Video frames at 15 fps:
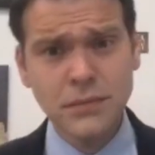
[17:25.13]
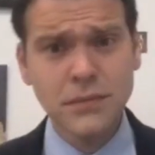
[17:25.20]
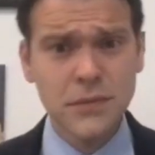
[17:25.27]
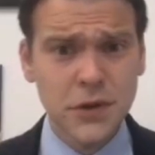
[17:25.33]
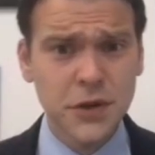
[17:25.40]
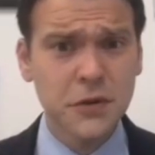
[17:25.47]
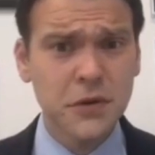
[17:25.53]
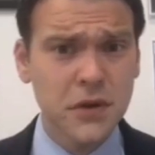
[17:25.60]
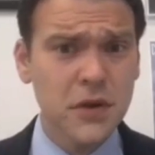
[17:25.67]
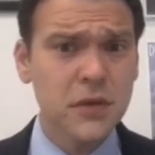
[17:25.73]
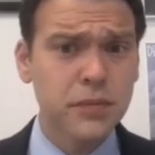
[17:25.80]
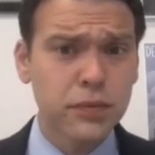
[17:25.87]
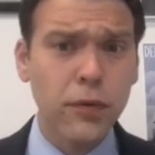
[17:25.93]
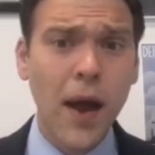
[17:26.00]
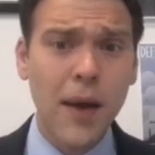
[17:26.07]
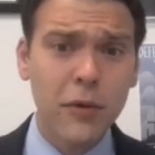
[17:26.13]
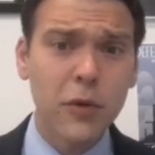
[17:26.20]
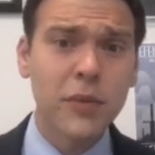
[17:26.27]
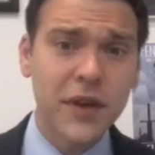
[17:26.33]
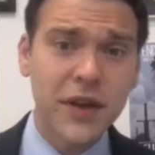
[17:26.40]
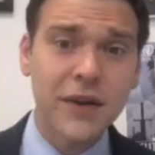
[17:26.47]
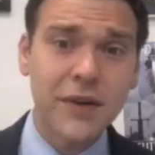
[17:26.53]
you could
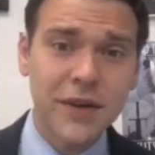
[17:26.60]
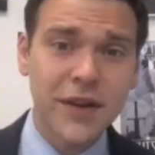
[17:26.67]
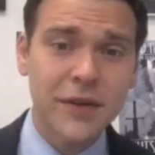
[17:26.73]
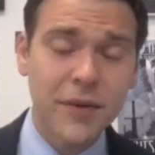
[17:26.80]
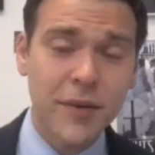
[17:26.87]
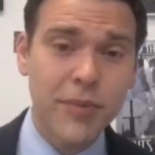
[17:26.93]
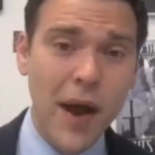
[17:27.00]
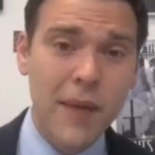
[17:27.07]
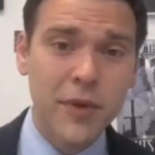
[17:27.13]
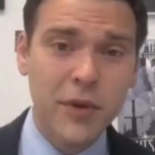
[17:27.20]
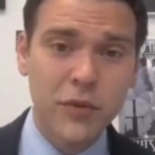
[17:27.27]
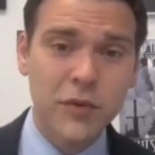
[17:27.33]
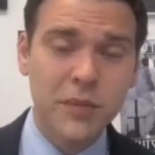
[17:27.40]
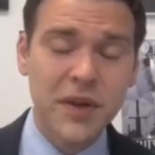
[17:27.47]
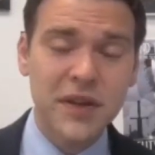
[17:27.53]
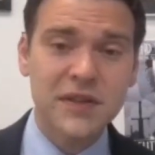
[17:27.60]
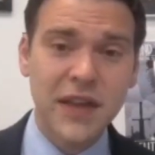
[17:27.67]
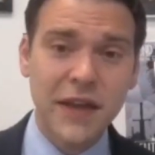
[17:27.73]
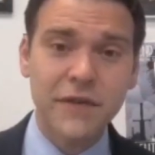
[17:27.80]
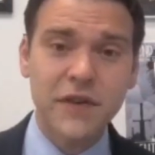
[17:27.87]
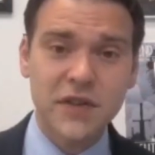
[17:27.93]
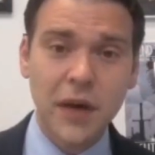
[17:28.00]
probably, and it probably would be a
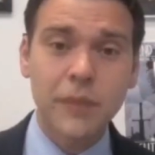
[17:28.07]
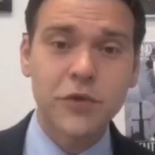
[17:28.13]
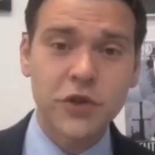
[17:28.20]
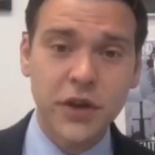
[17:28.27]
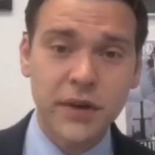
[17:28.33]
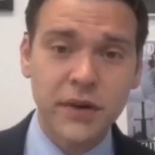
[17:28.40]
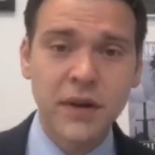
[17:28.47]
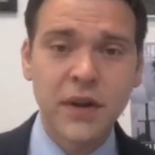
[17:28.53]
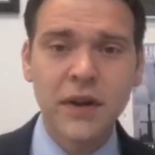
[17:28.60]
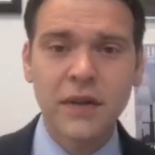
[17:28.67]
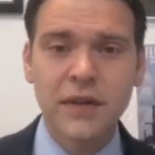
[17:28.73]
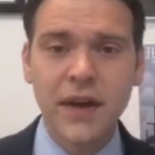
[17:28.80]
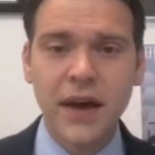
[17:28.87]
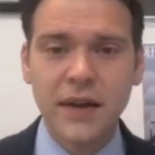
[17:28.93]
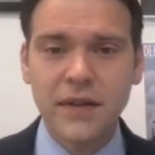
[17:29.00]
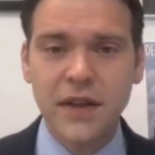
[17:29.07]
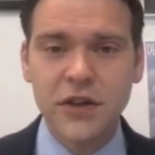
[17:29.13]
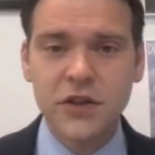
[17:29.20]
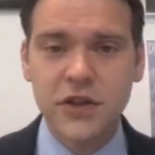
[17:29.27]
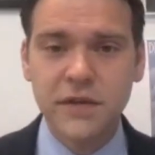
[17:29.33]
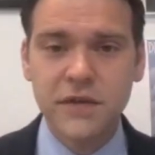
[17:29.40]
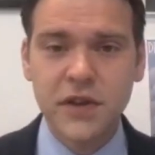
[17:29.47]
safe assumption that
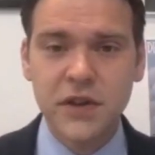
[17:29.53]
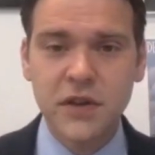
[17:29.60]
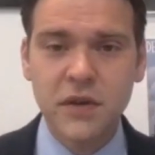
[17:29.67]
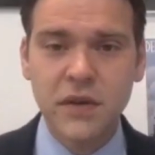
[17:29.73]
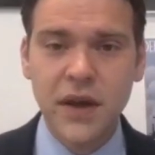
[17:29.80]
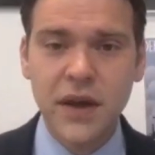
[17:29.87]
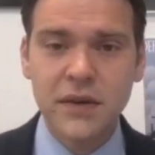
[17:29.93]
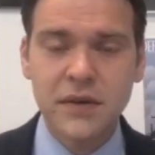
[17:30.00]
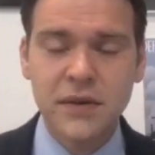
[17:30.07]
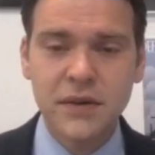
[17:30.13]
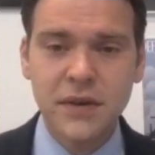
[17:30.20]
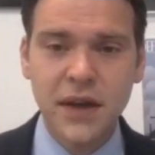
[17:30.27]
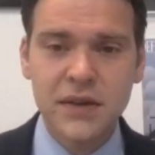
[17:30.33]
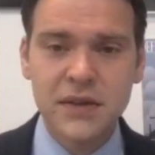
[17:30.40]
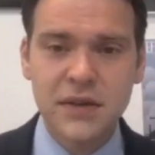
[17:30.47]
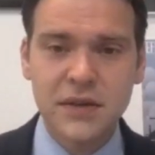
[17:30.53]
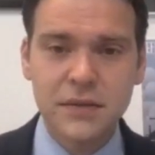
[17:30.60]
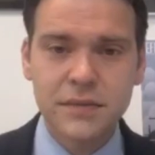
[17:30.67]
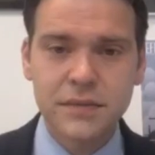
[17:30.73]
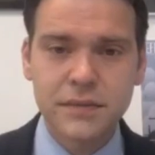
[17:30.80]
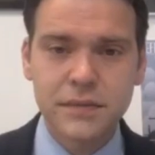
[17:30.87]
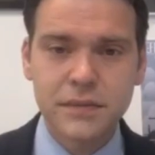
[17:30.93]
Schiff did know that. Yes.
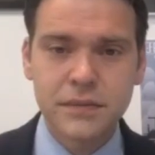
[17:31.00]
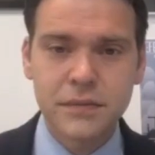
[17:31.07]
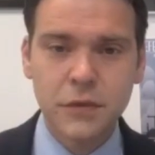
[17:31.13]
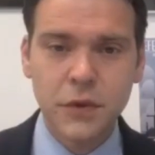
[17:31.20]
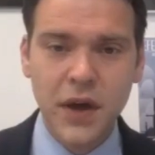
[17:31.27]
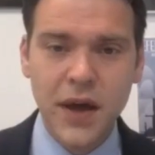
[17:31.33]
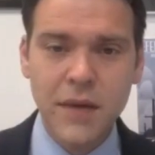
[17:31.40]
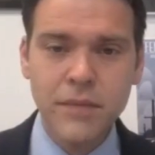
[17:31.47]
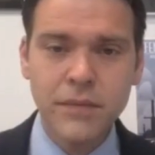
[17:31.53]
Okay.